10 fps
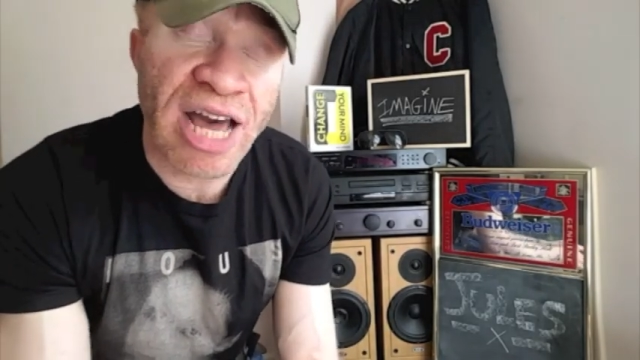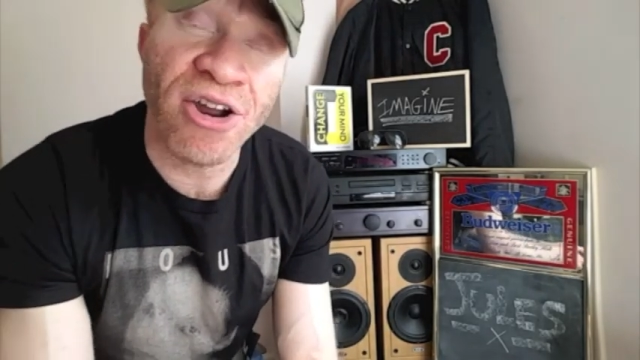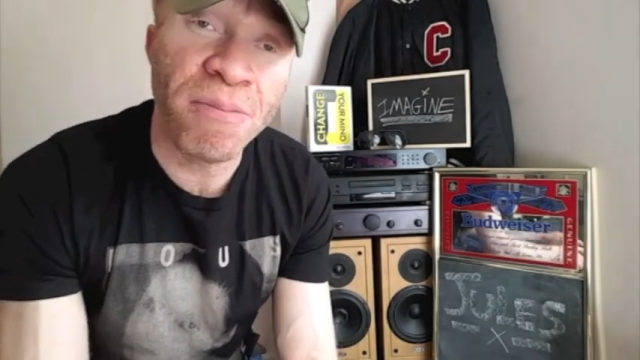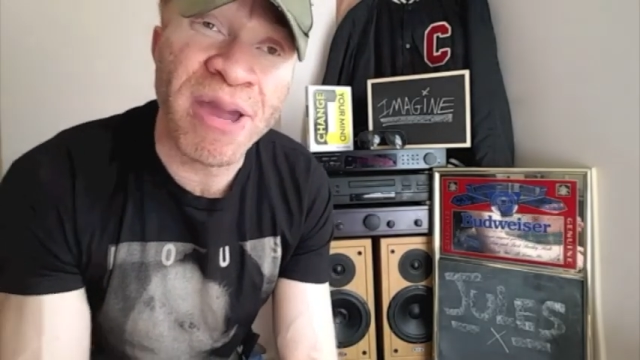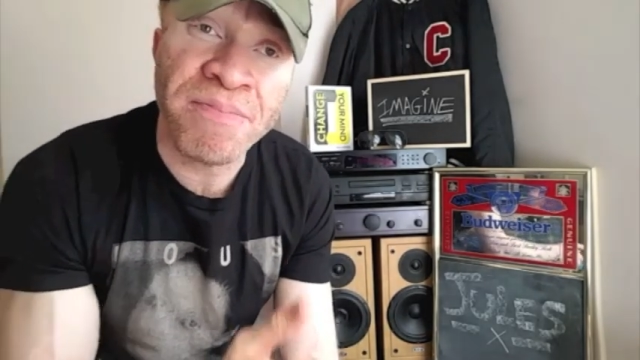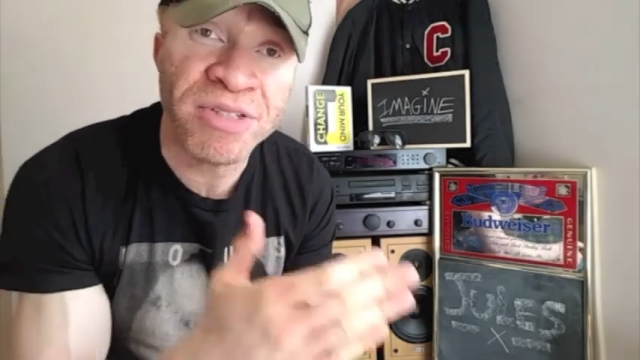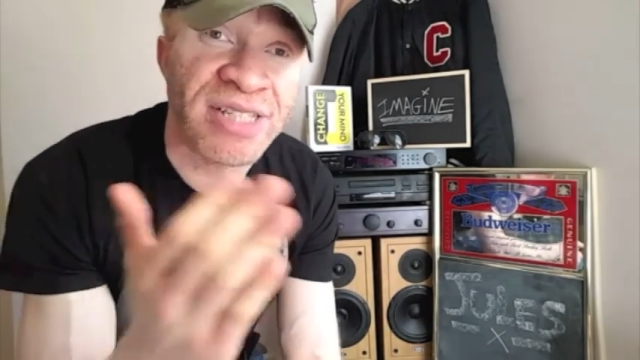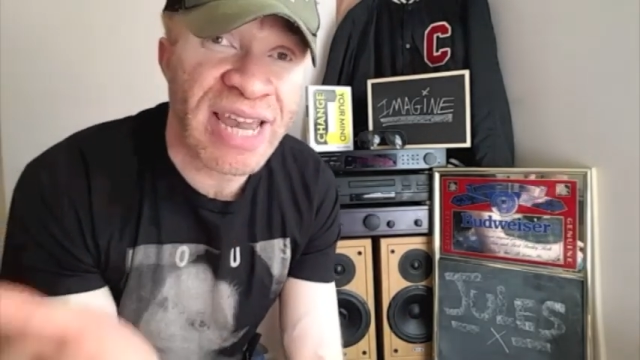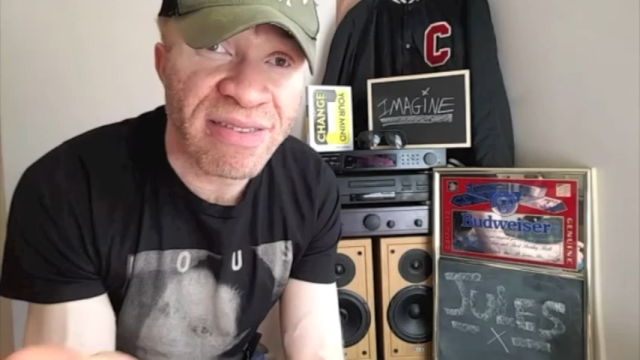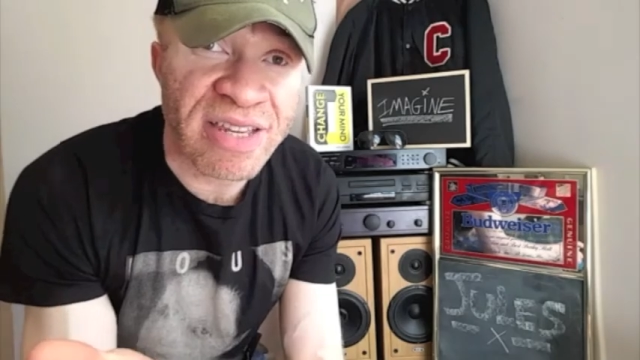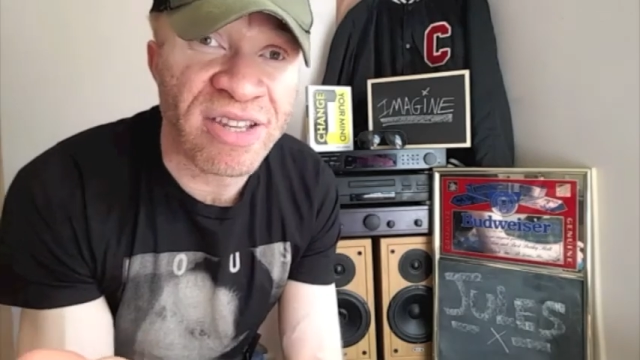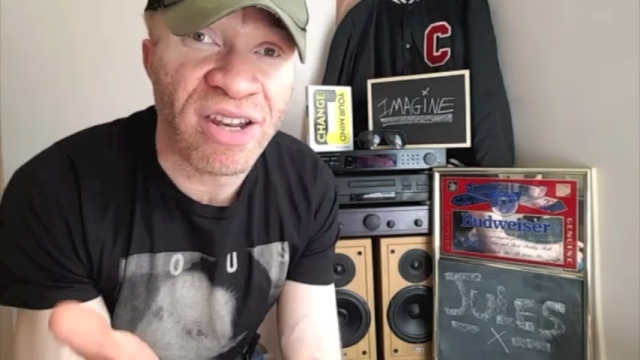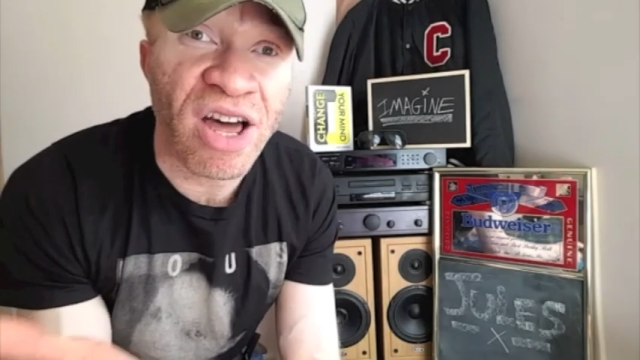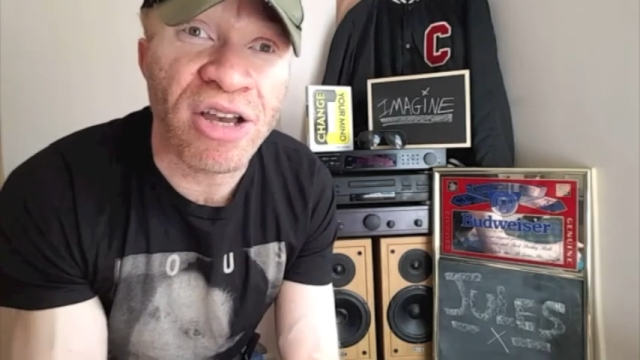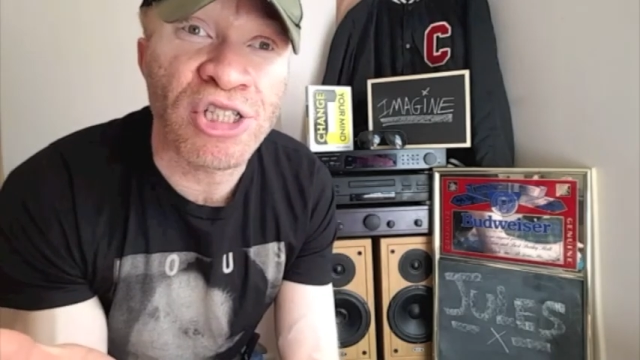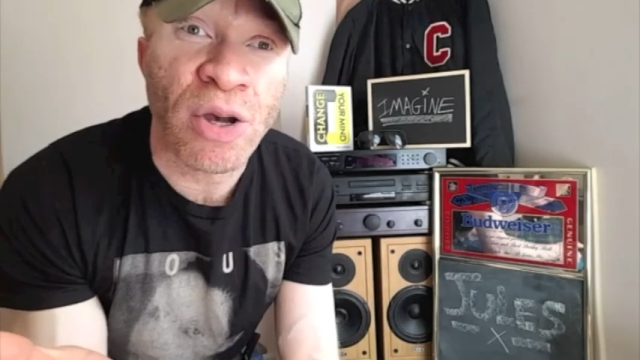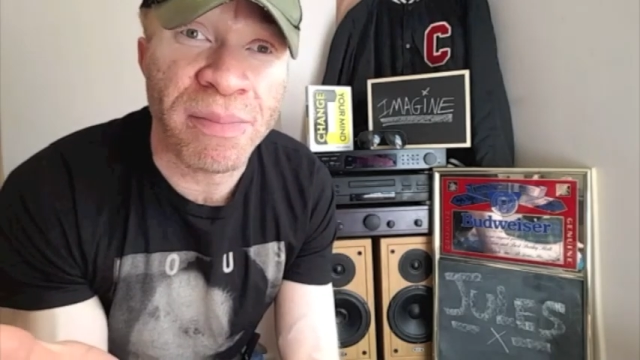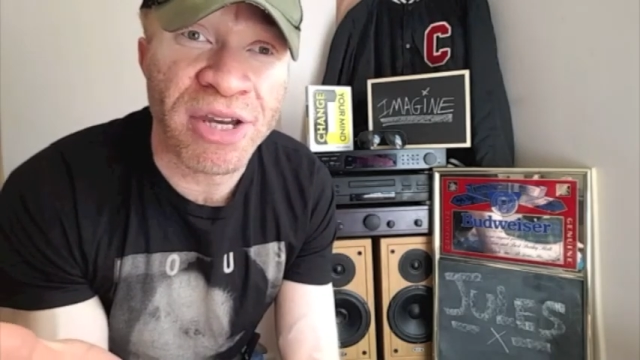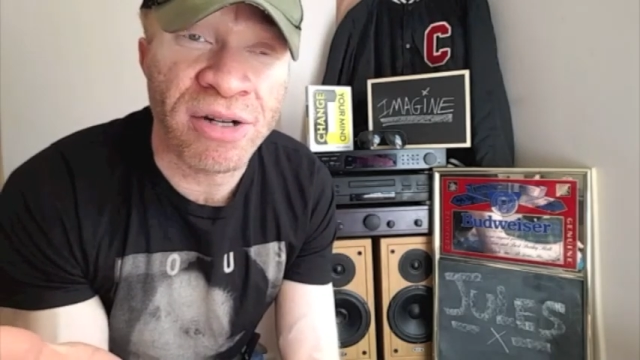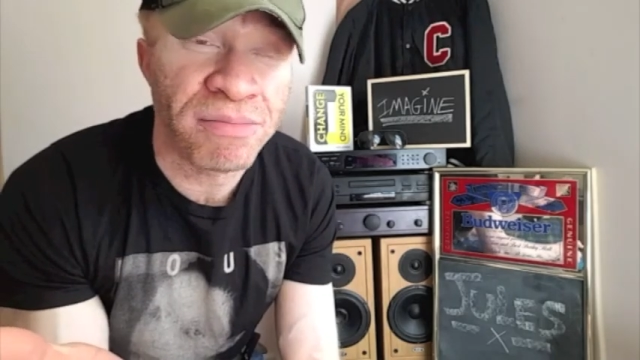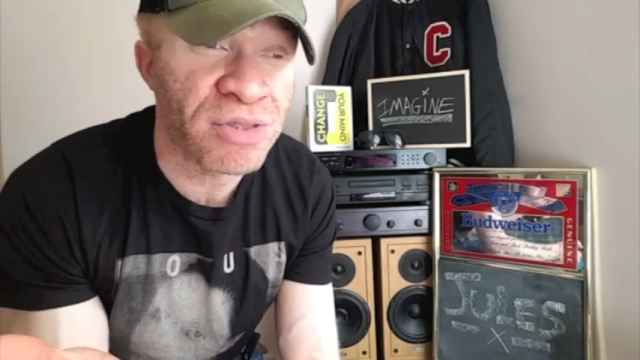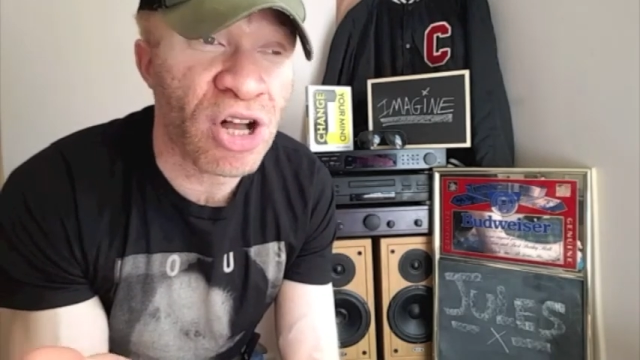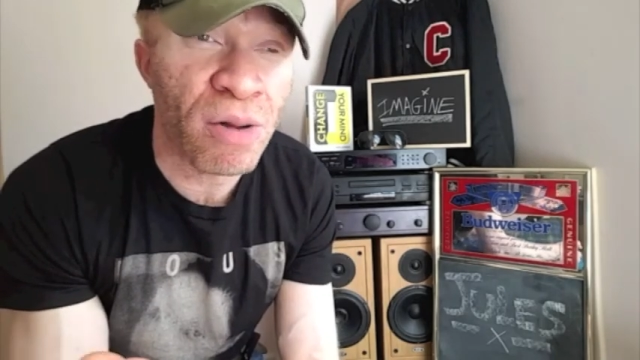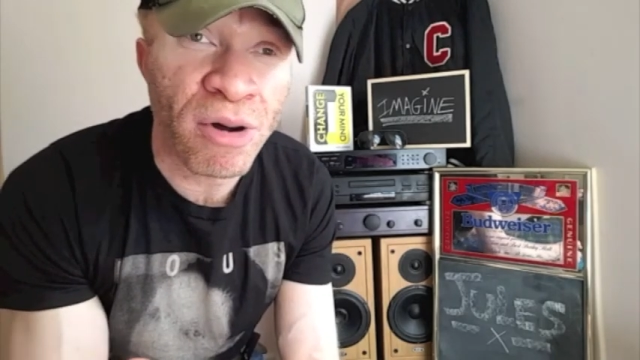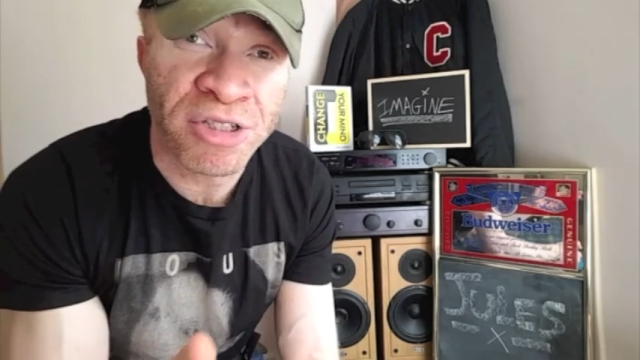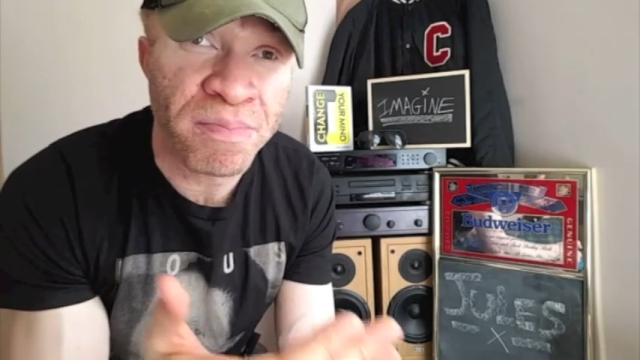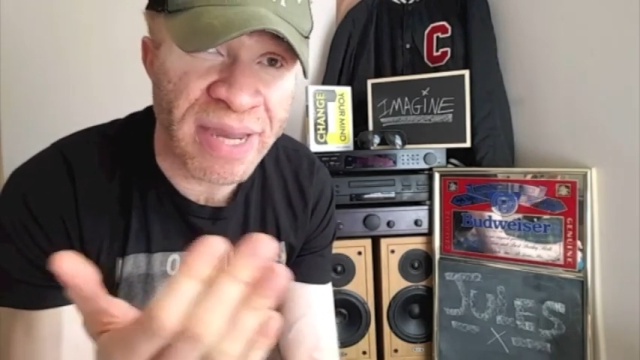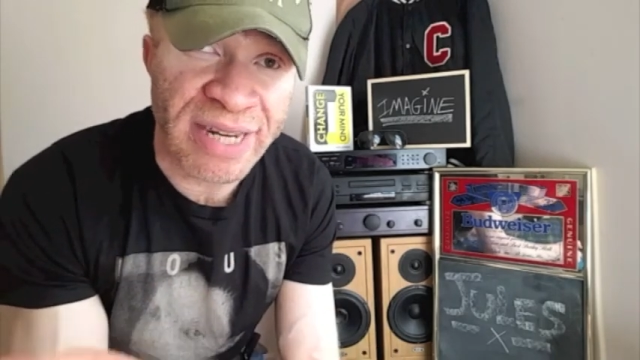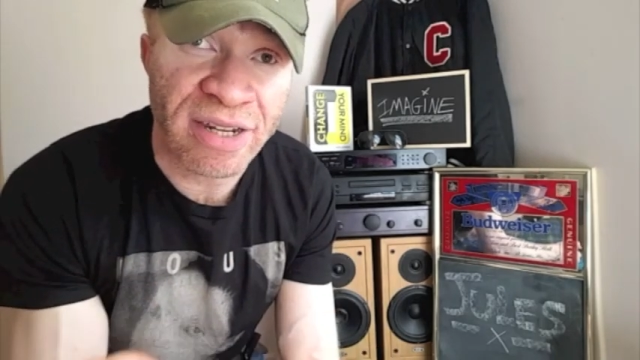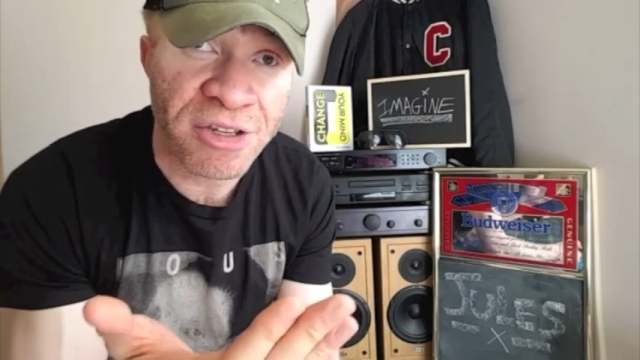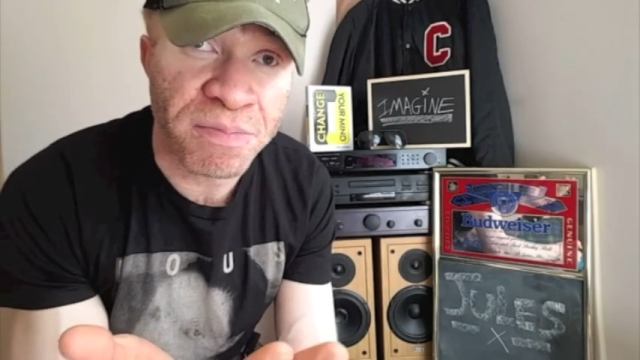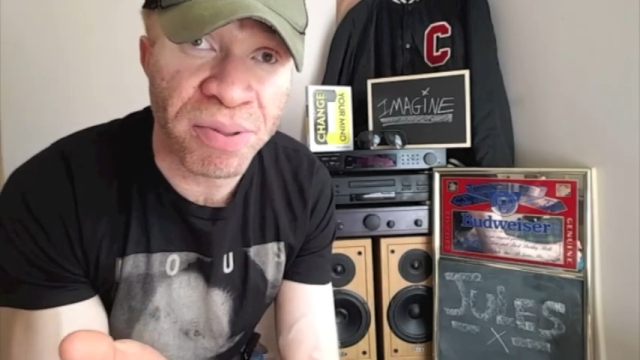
I know people say this a lot, so it becomes almost meaningless,